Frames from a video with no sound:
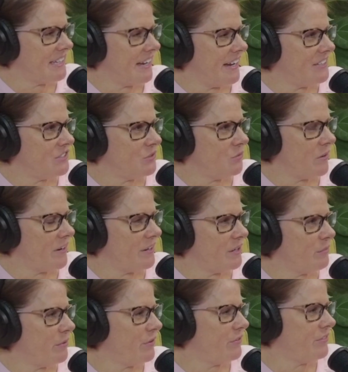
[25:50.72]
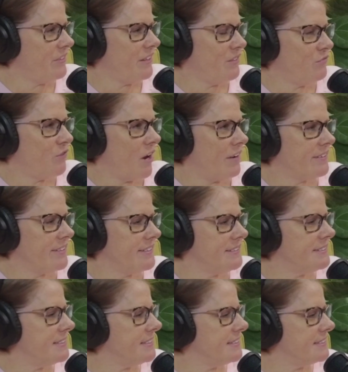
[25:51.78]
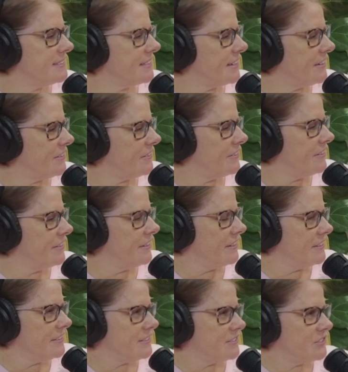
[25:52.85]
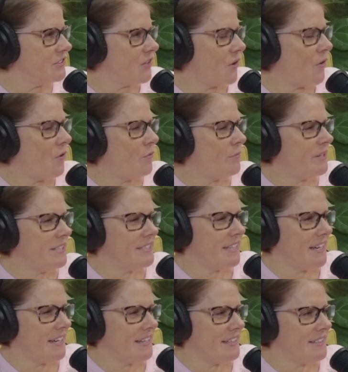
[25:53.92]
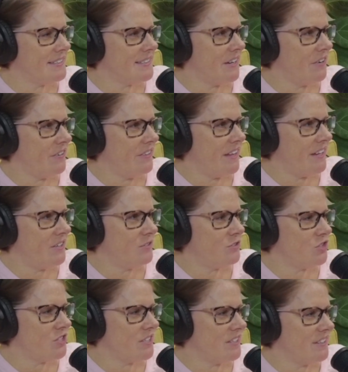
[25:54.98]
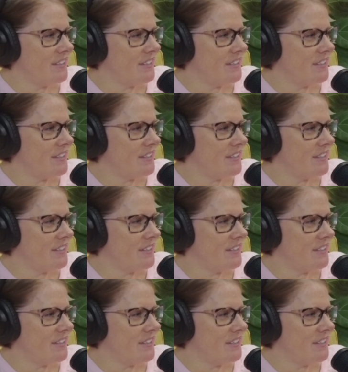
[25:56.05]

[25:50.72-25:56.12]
I do worry about the rocky seas, though. So many days out in that ocean,